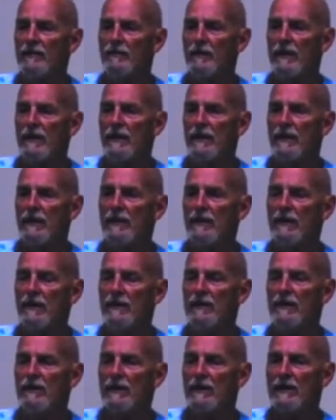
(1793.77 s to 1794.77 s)
be
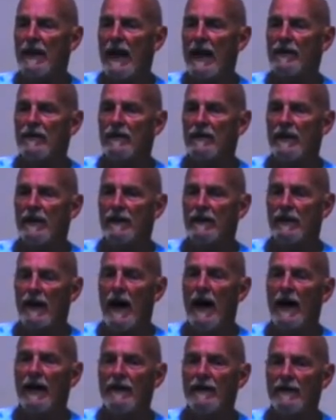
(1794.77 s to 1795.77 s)
unilaterally
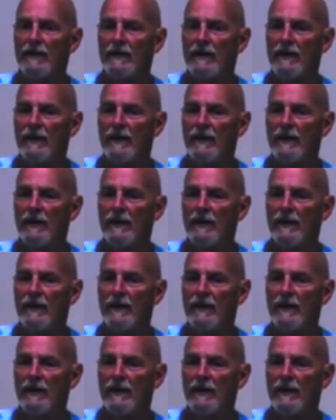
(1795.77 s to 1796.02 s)
aligned,